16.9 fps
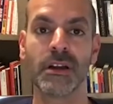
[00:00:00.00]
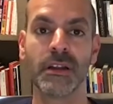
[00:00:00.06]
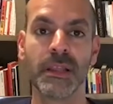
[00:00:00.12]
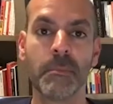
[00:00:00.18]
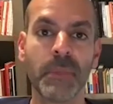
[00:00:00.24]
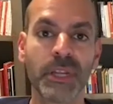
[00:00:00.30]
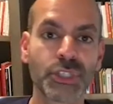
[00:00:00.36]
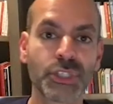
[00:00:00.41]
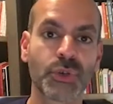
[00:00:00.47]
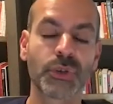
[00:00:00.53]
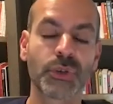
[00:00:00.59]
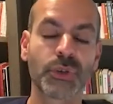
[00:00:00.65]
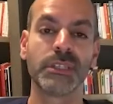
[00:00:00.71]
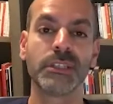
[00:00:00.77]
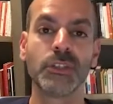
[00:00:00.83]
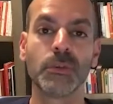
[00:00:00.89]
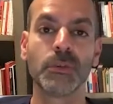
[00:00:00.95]
the
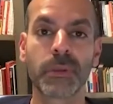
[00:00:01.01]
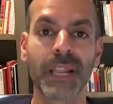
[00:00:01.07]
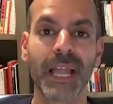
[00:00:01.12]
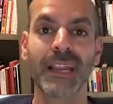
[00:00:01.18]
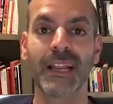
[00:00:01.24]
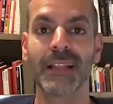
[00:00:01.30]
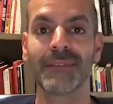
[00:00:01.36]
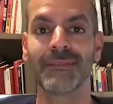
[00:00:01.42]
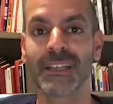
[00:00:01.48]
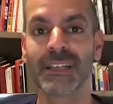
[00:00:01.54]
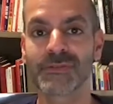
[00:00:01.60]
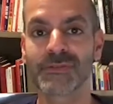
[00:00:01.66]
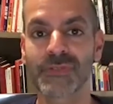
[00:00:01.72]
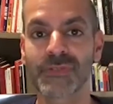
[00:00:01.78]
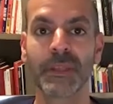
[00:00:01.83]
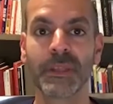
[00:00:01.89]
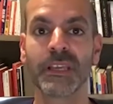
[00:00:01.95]
maturity to plan in advance
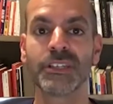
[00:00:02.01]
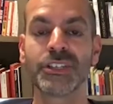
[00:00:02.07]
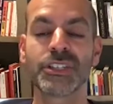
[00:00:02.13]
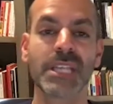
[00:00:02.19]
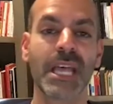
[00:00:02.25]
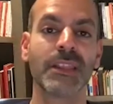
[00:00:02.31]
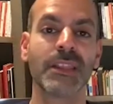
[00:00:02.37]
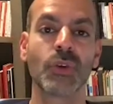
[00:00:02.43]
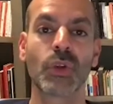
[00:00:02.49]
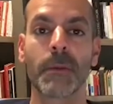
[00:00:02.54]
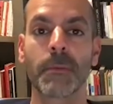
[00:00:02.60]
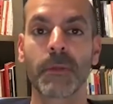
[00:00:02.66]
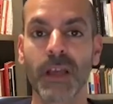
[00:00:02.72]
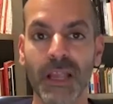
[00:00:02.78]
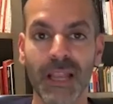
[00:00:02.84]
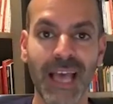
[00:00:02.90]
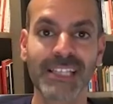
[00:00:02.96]
for applications and don't
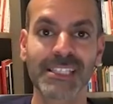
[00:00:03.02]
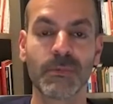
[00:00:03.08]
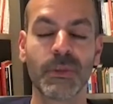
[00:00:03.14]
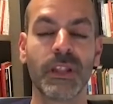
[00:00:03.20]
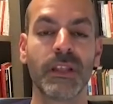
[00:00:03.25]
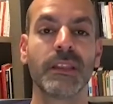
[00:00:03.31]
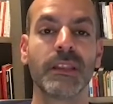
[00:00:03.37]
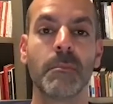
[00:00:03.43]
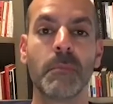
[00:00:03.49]
apply last minute,